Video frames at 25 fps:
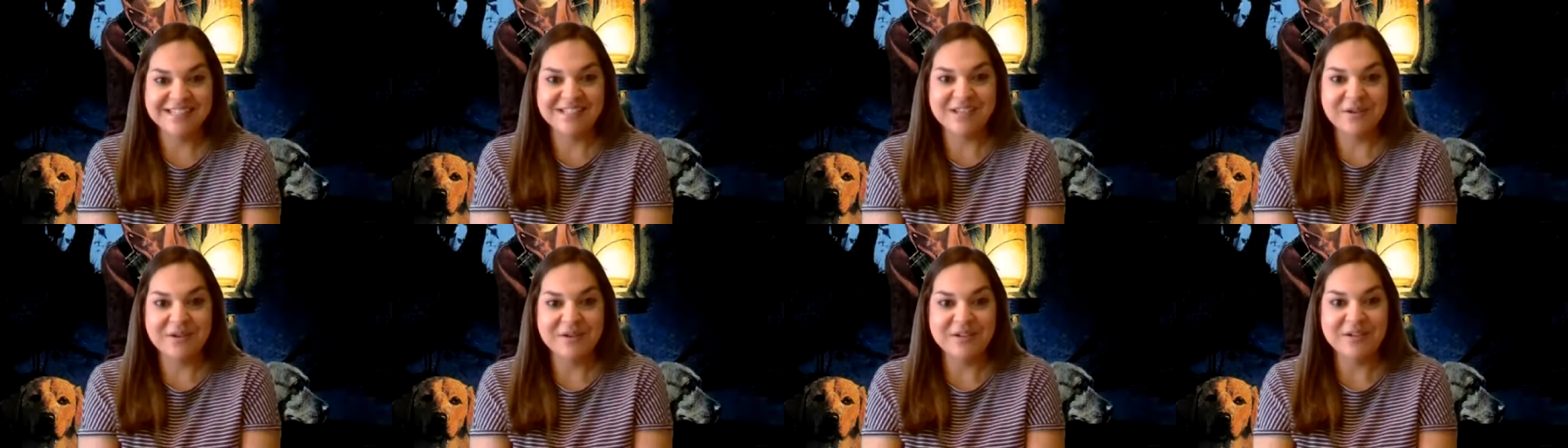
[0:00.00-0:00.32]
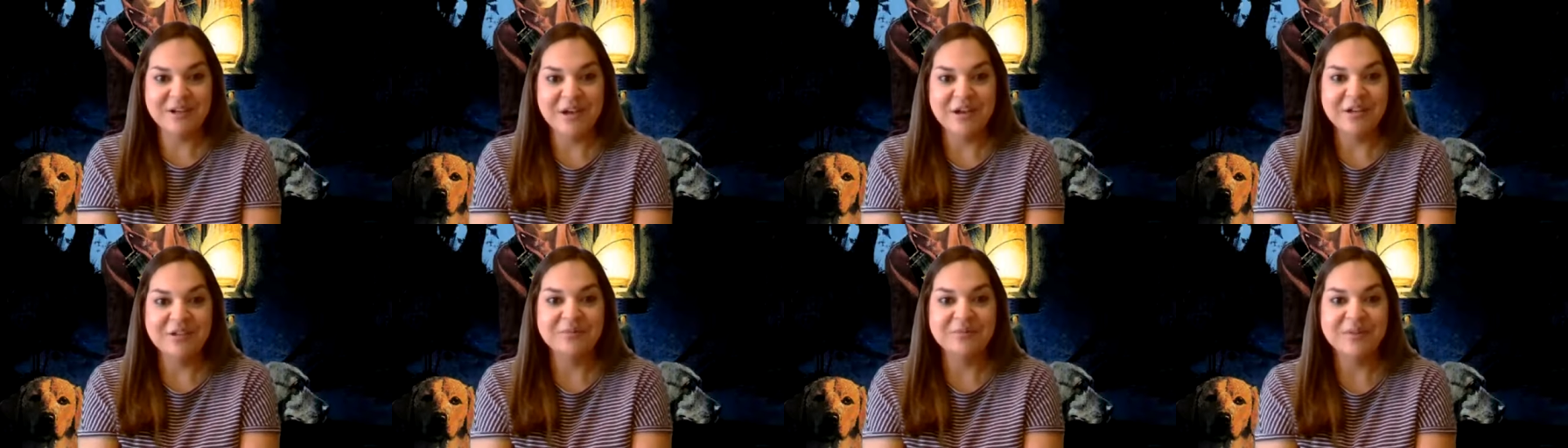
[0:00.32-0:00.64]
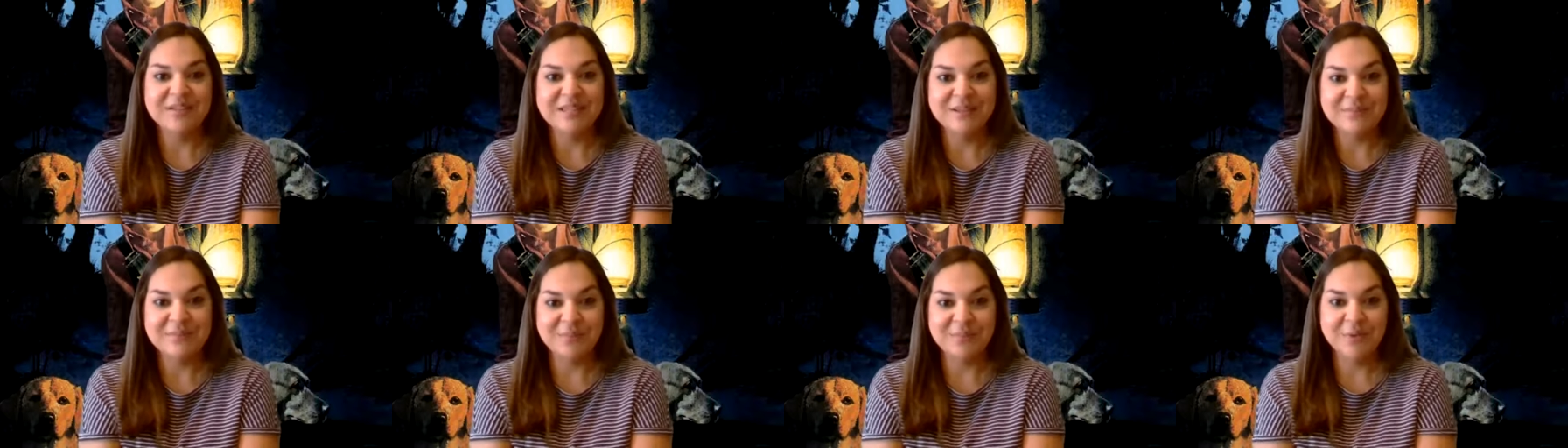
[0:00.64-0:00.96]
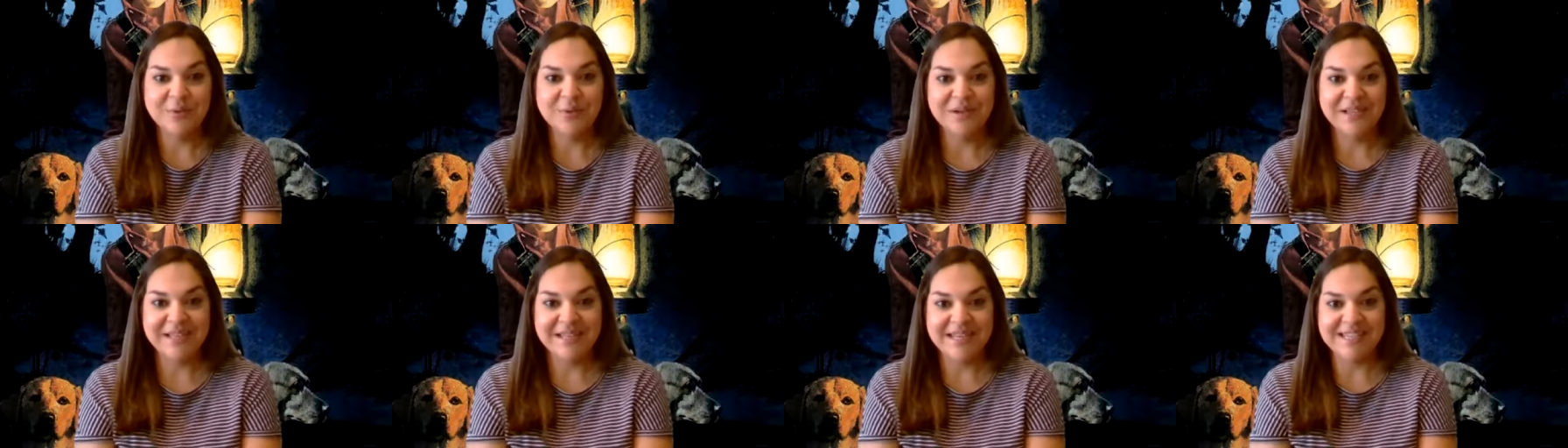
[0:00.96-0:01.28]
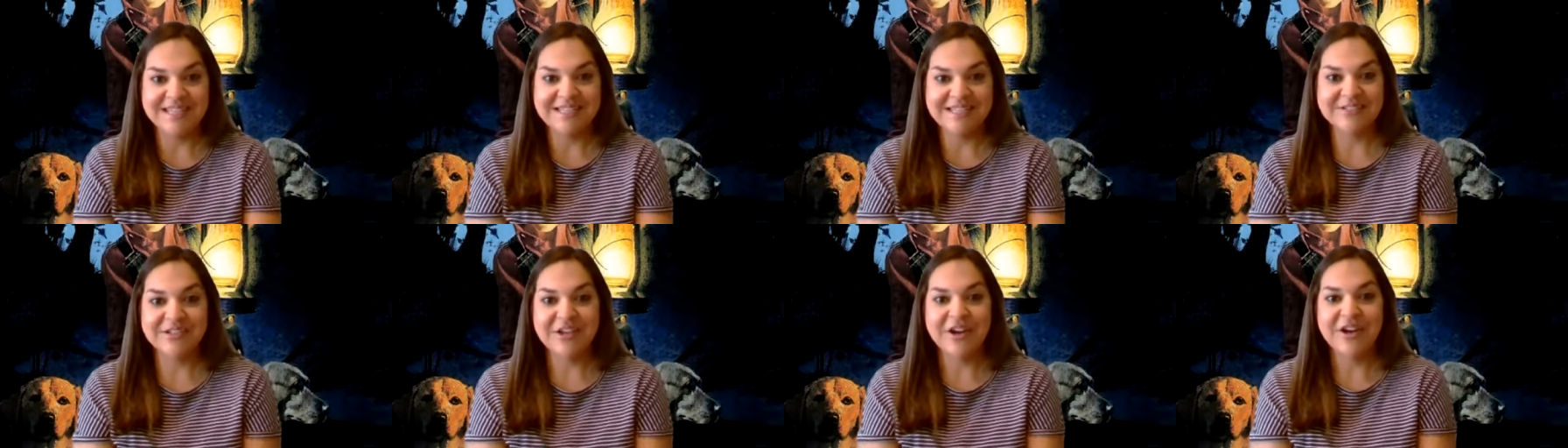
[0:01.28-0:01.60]
going on with a boy and
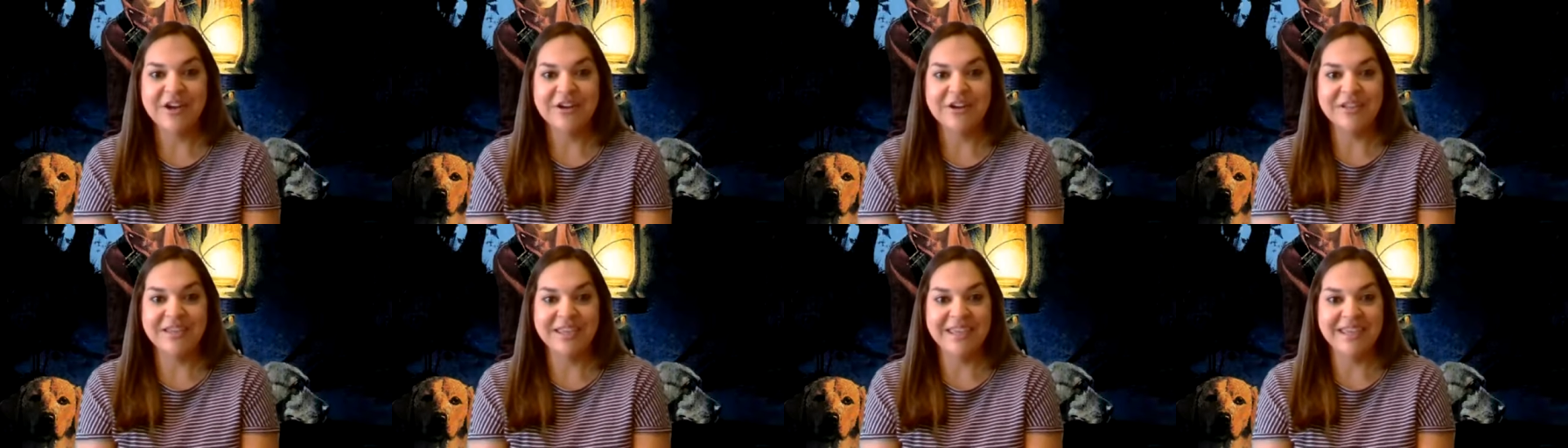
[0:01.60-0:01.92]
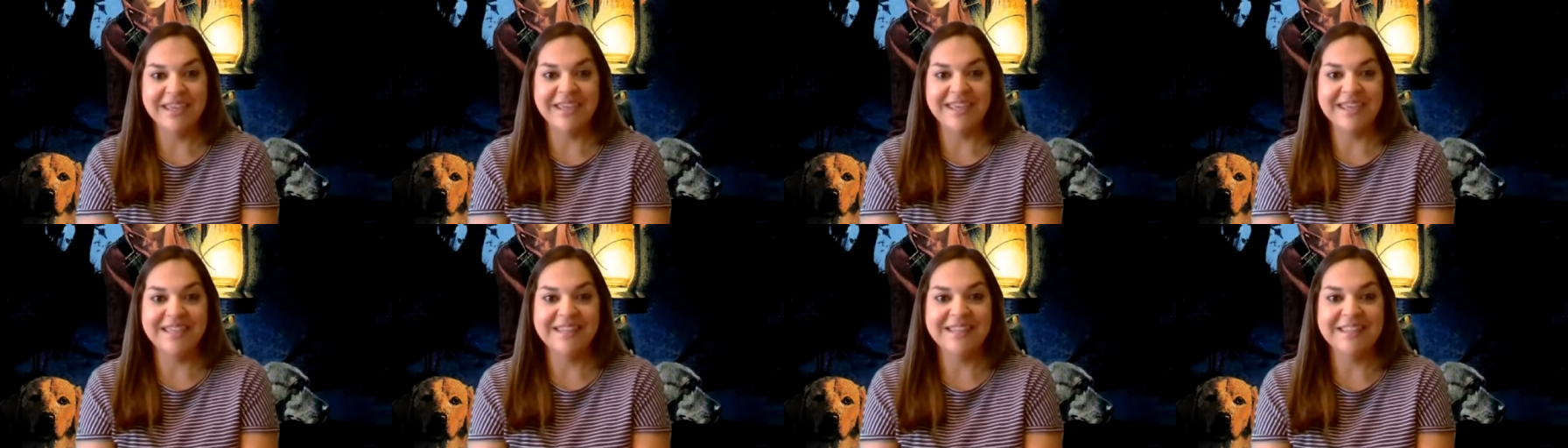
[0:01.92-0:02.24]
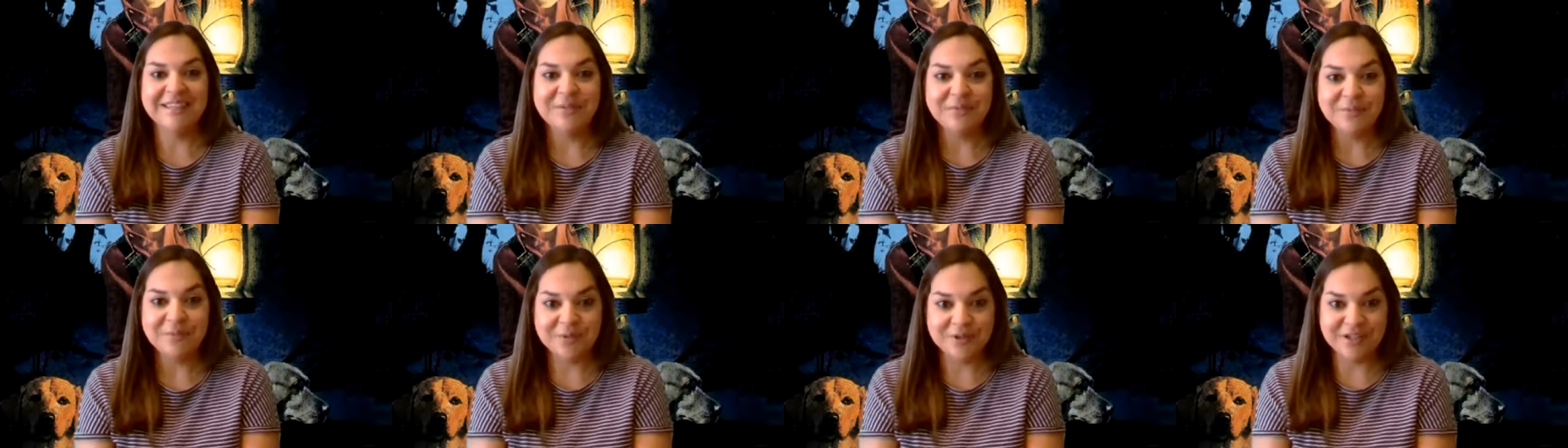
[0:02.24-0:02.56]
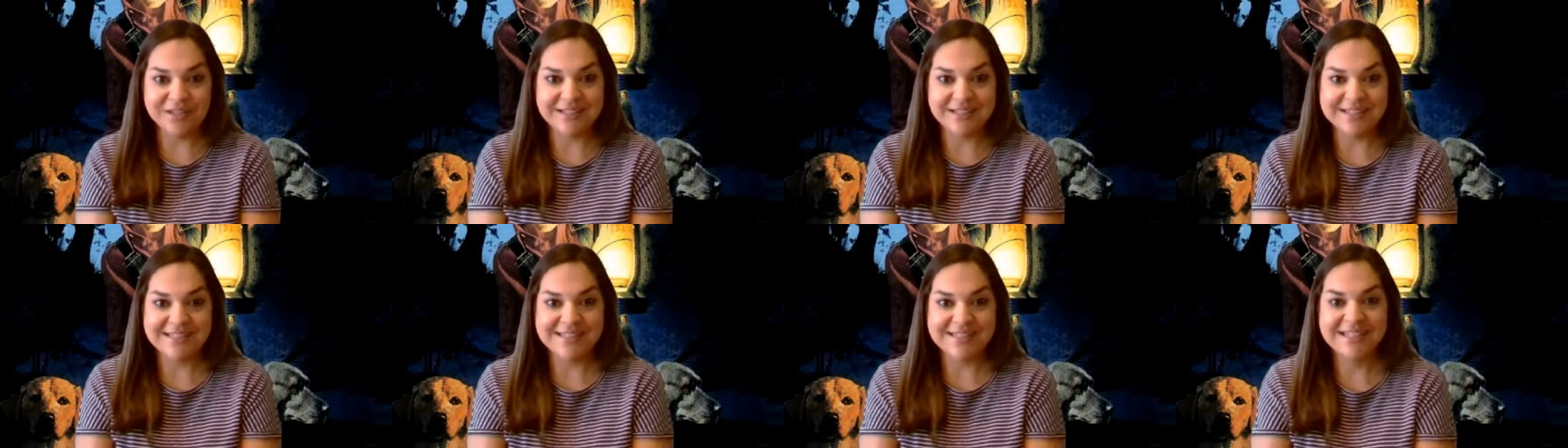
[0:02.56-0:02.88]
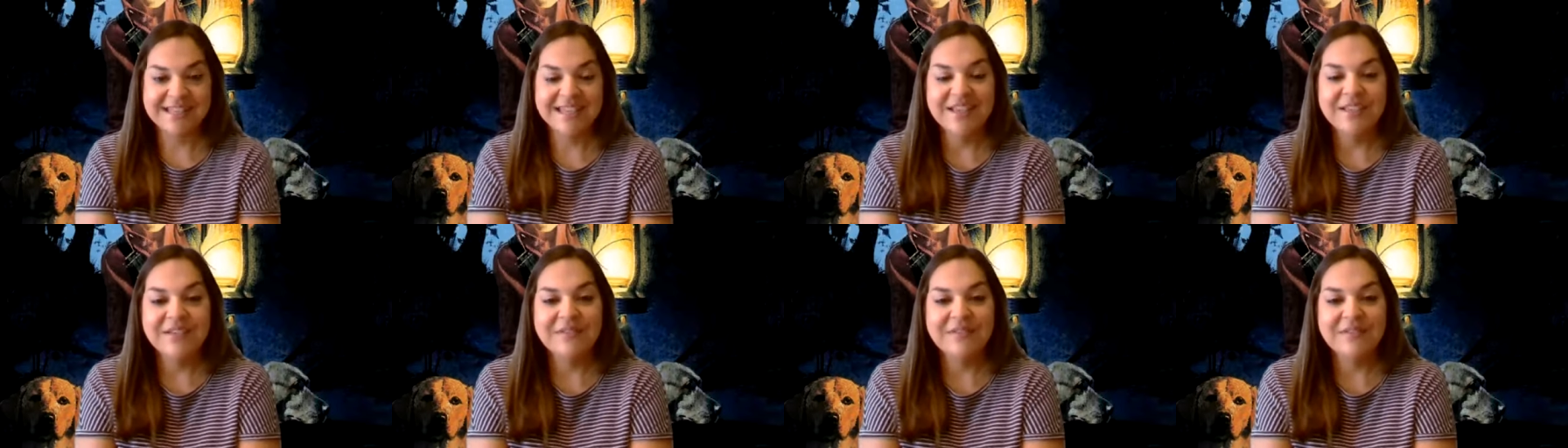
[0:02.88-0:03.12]
his dog in the woods.